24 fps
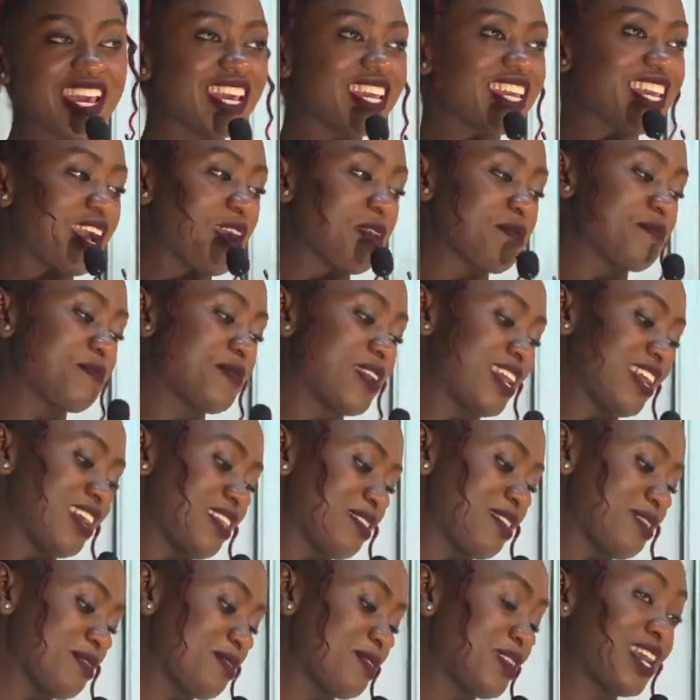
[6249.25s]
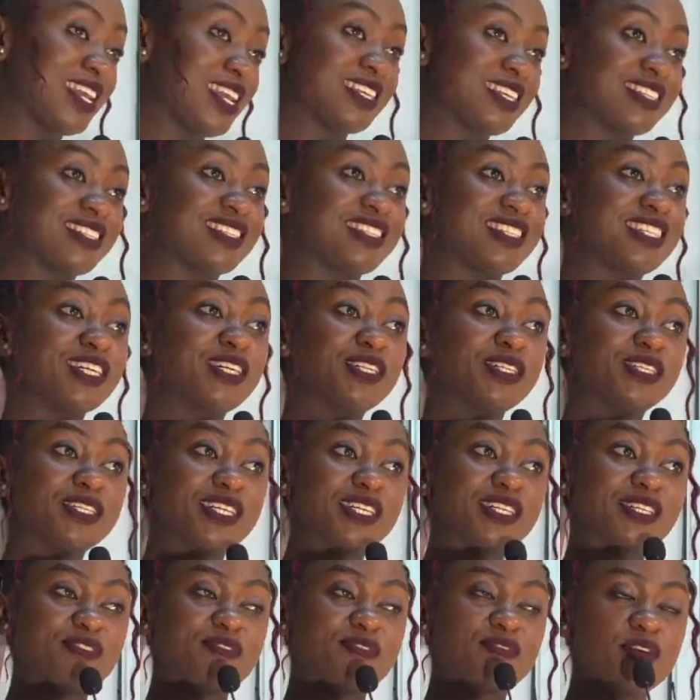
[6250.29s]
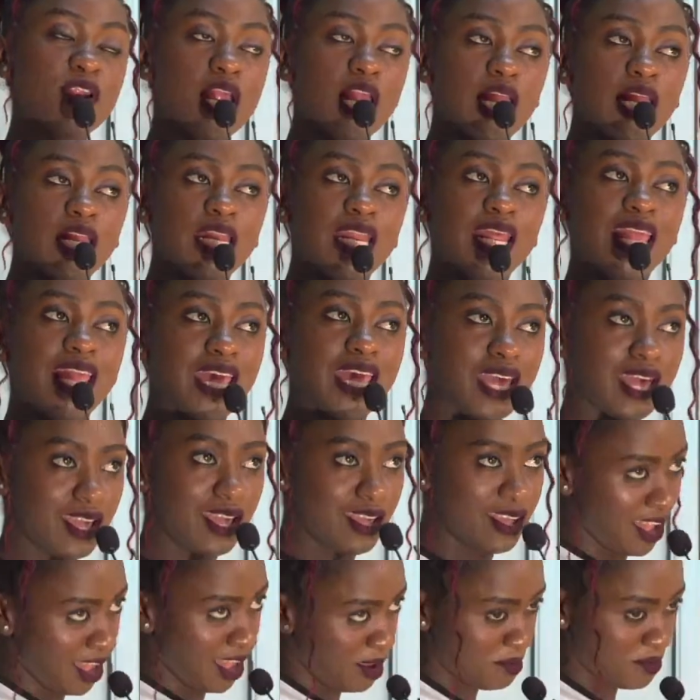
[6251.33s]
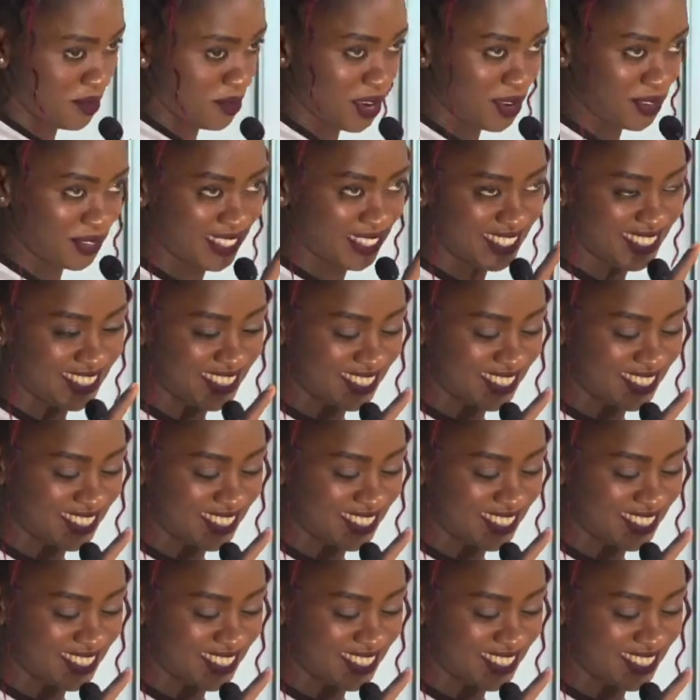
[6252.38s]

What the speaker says: Yeah, but otherwise, till next Friday, I'm out.